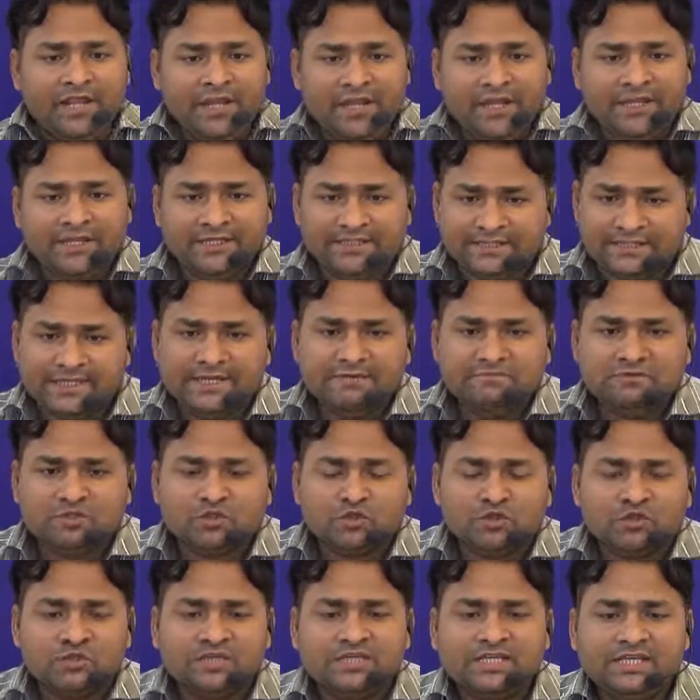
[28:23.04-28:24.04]
He seems
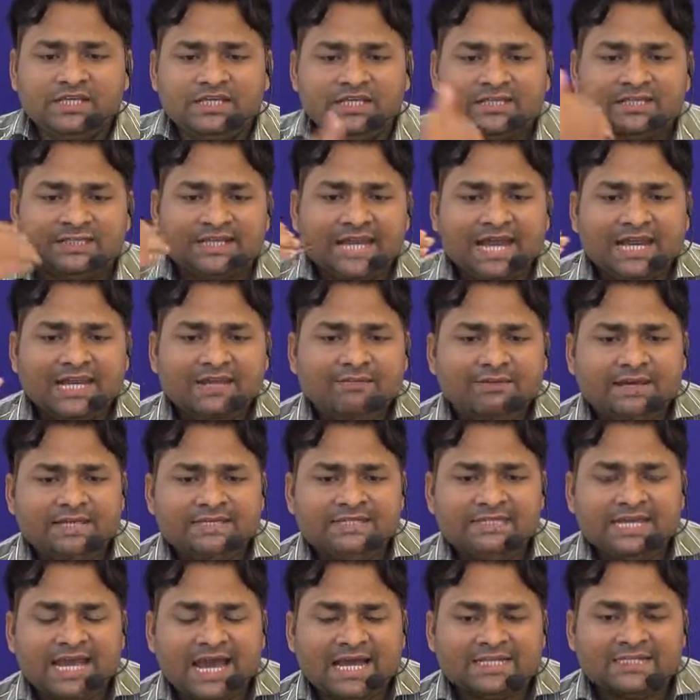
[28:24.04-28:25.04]
to see this
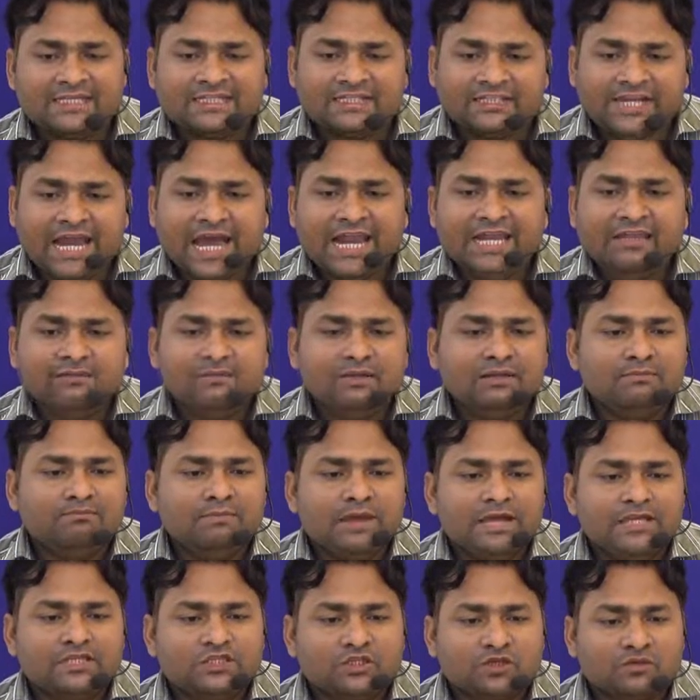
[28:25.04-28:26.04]
celibacy as a terrible
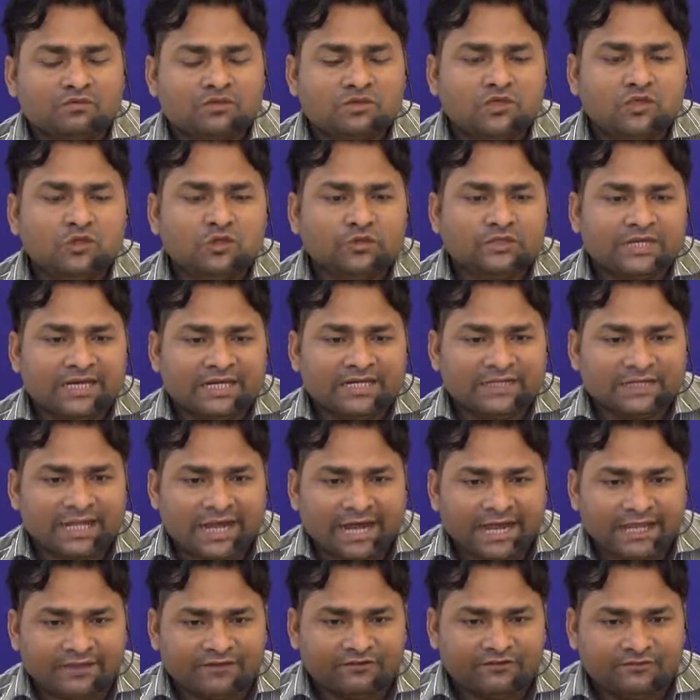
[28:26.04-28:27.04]
waste of youth and
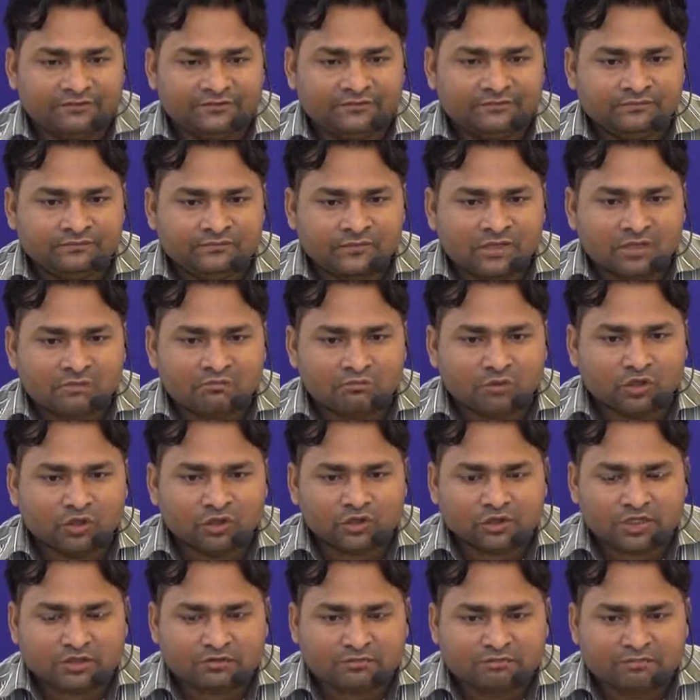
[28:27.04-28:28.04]
life,
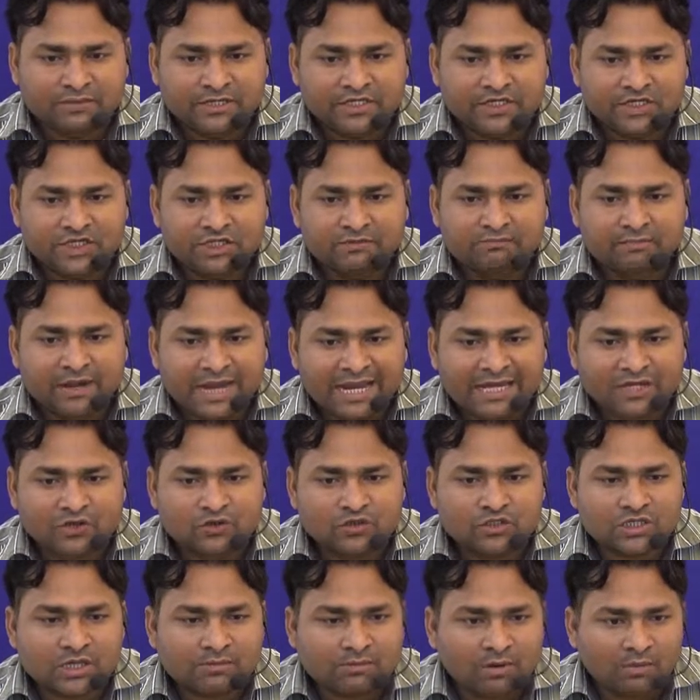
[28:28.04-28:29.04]
both of which he
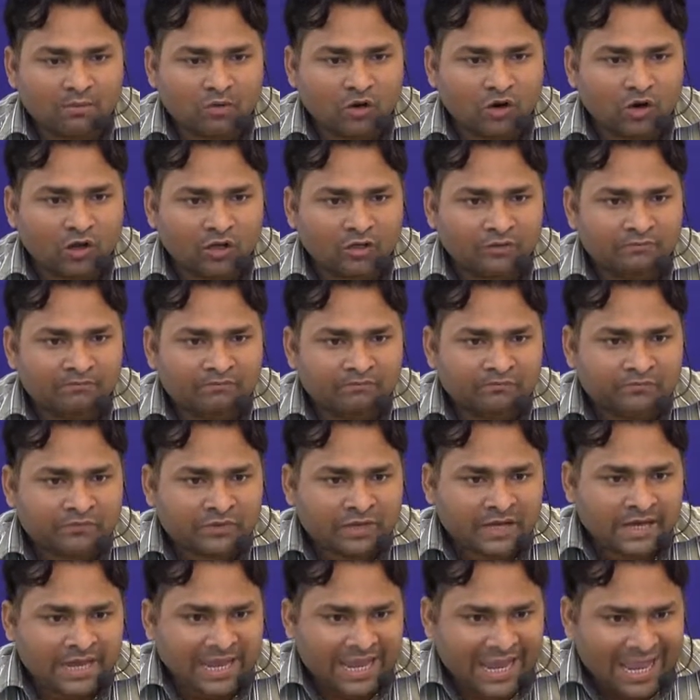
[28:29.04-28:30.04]
values above all
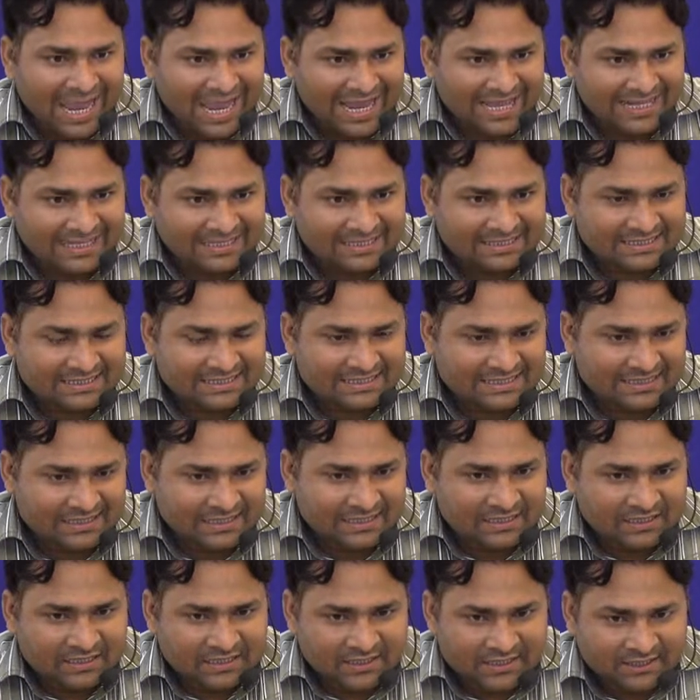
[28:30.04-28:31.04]
else.
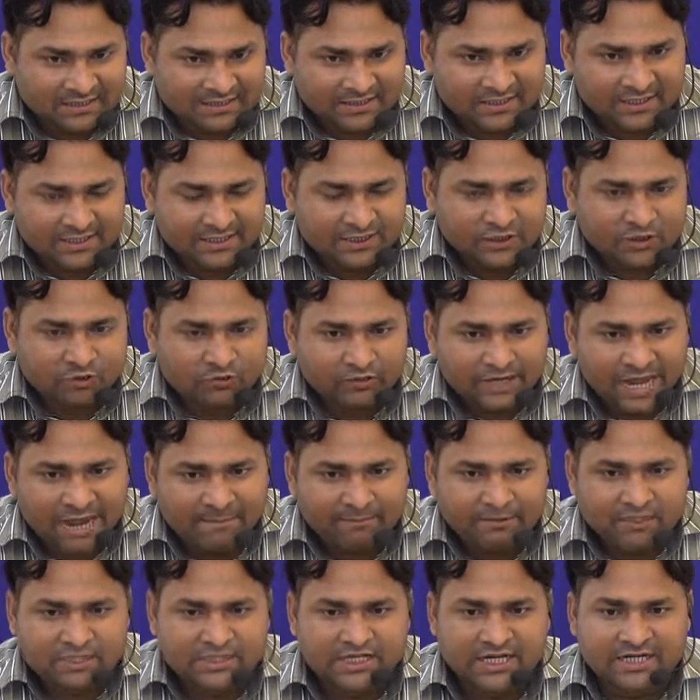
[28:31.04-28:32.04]
He seeks to
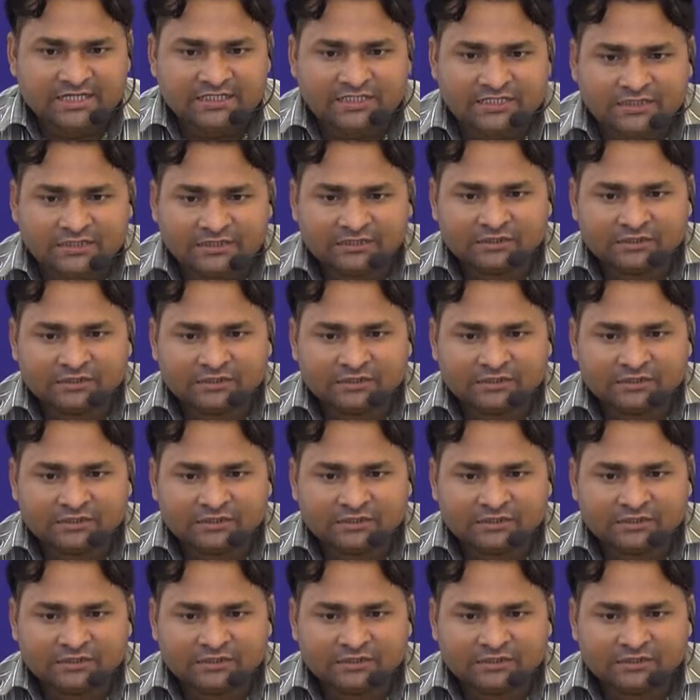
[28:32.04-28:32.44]
represent